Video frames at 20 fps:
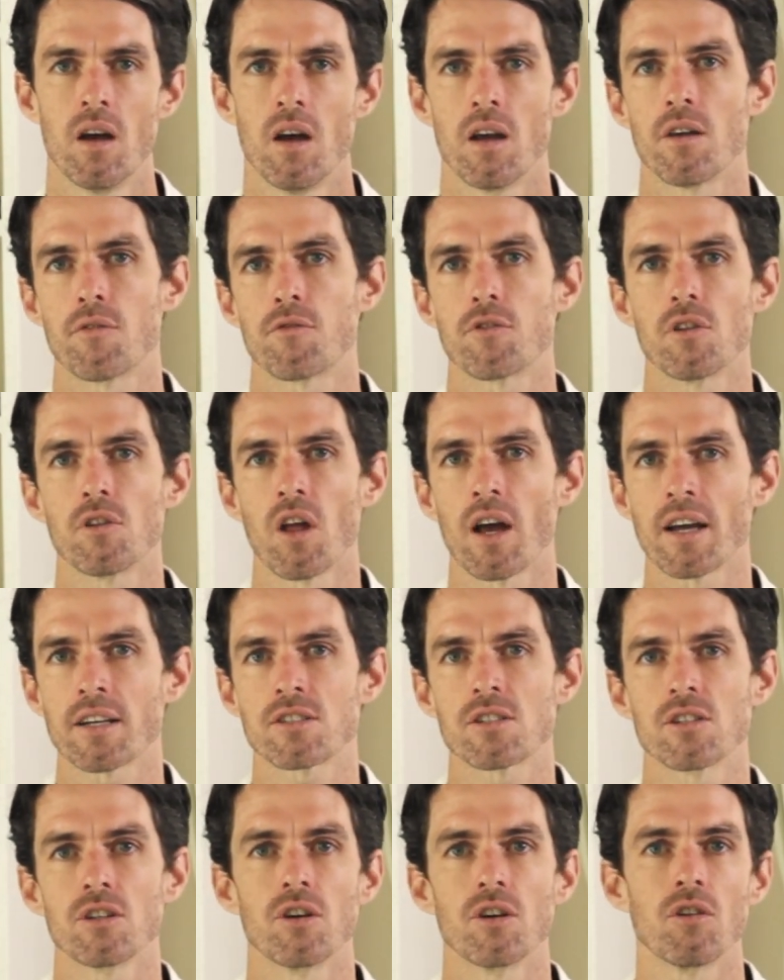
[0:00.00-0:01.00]
If you'd like
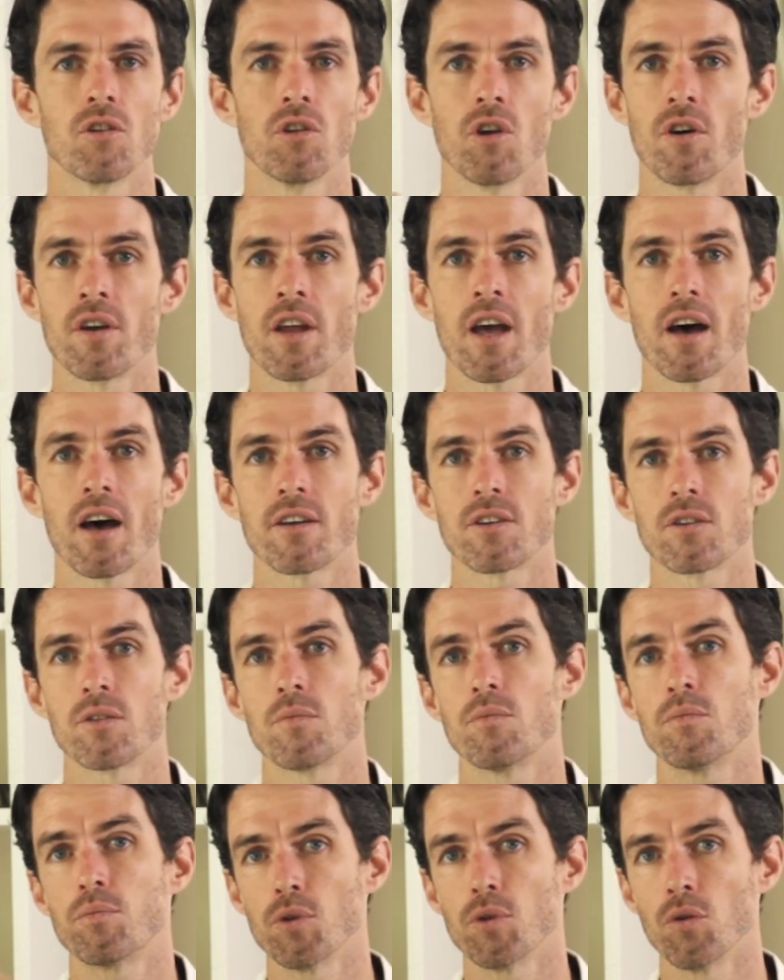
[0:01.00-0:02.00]
to learn how to
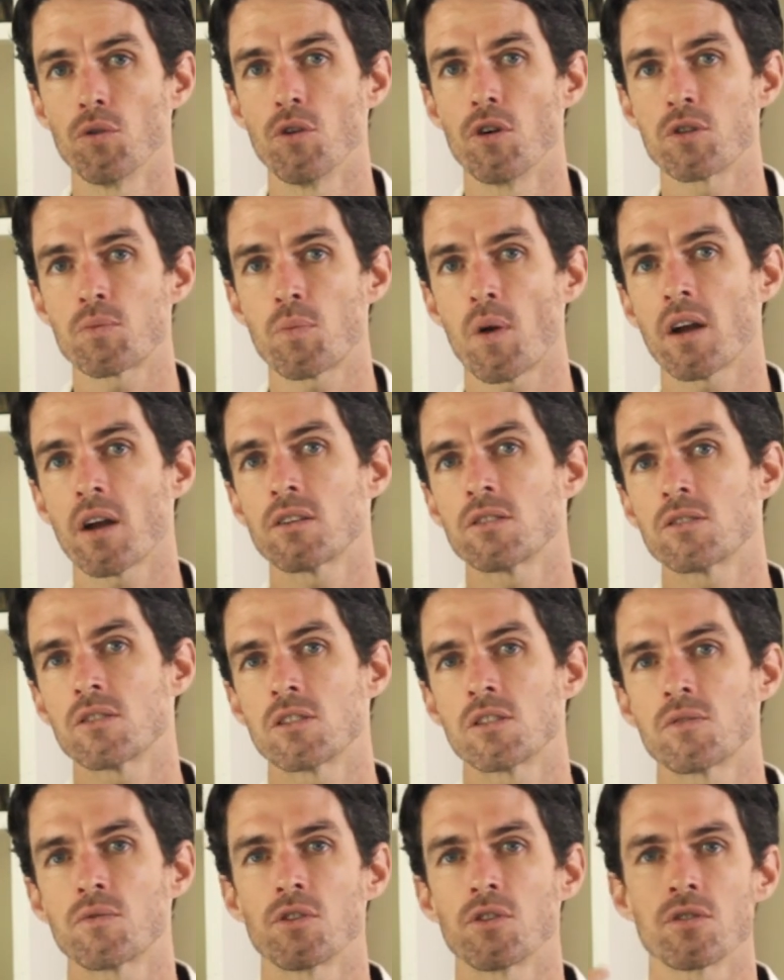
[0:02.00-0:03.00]
build those
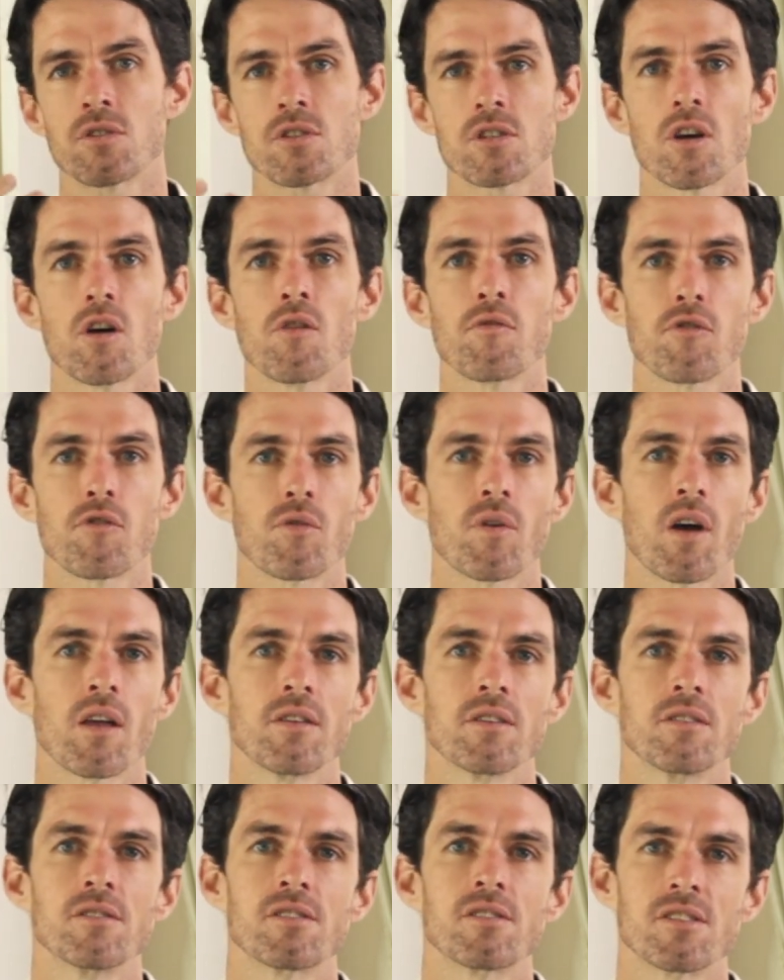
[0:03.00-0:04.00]
practices for yourself or
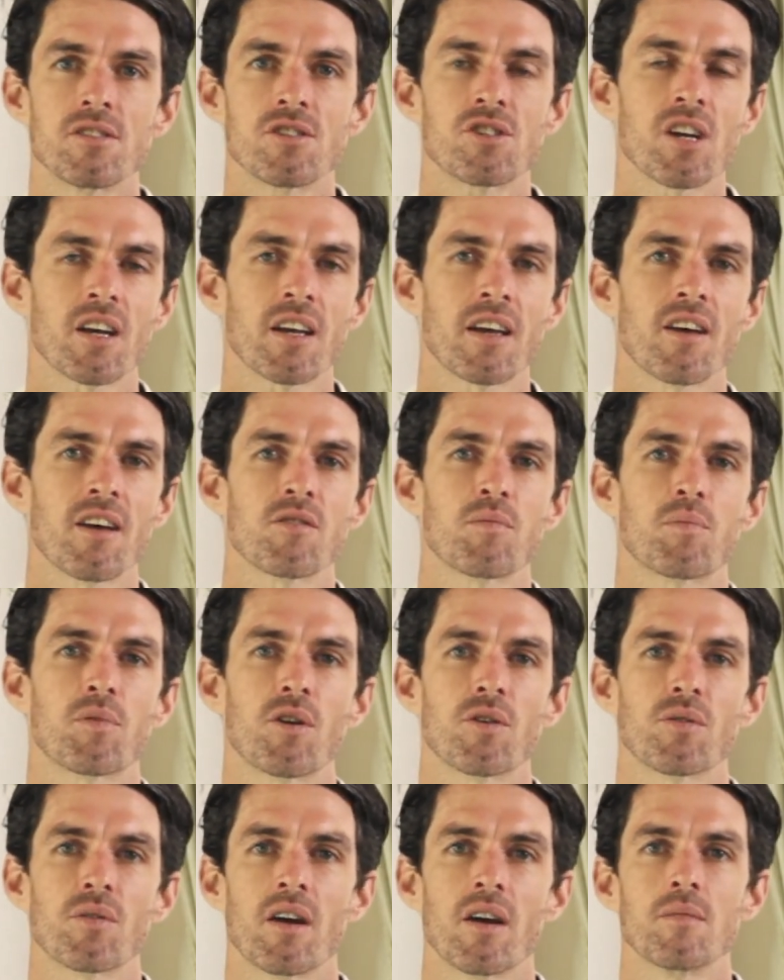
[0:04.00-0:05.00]
others, then check out the
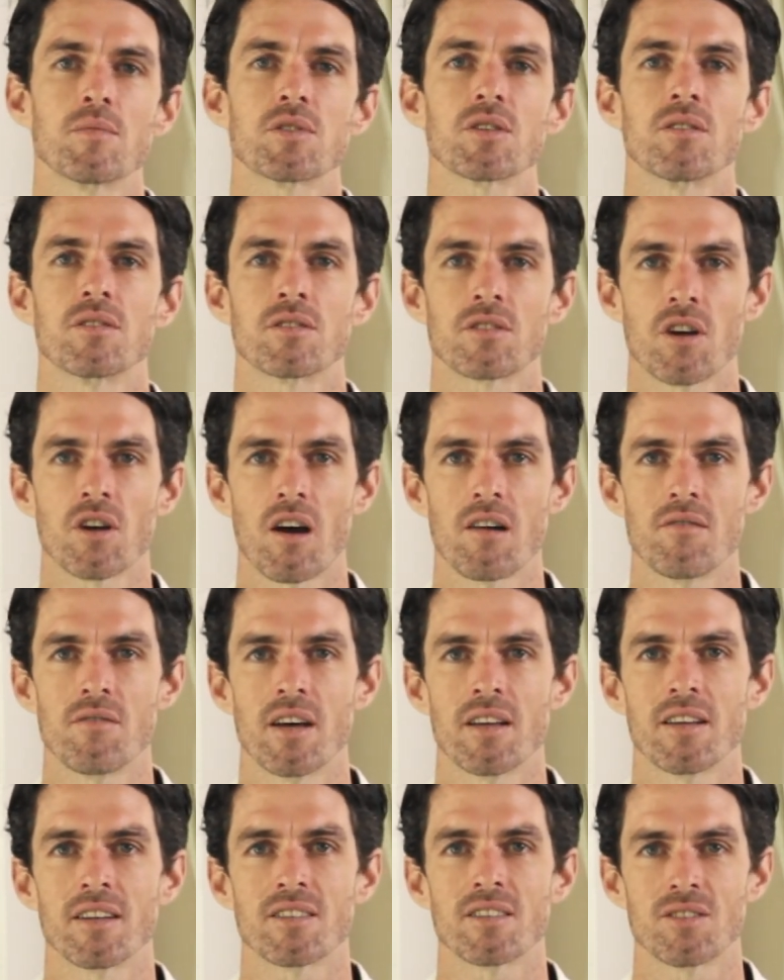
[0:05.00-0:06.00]
programs on
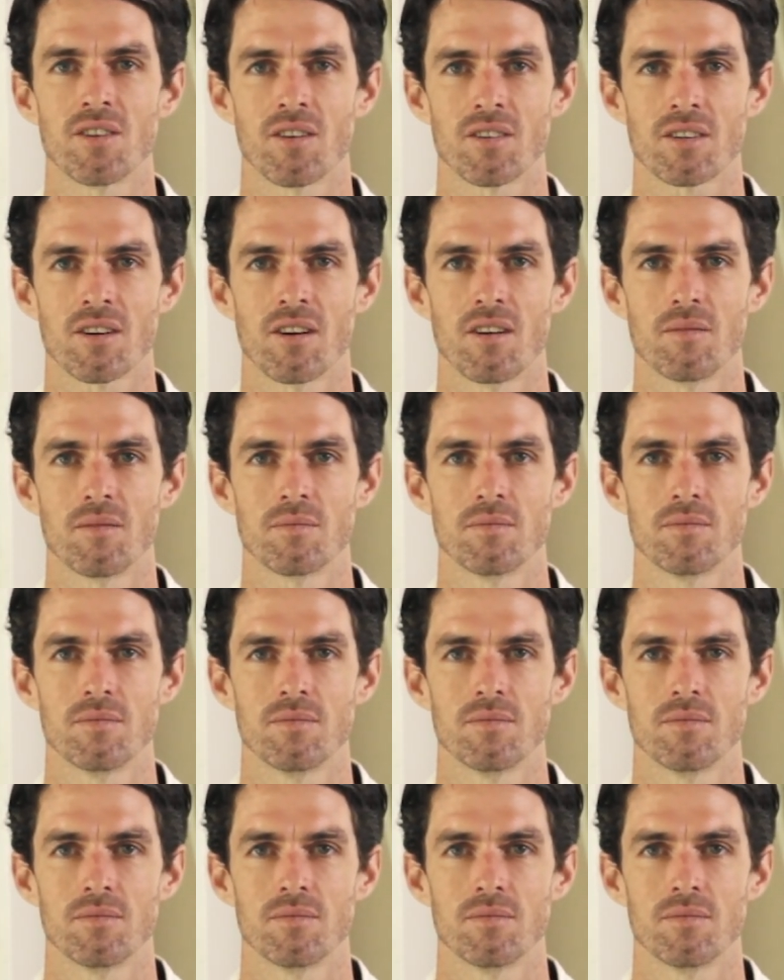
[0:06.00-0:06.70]
thaivedic.com.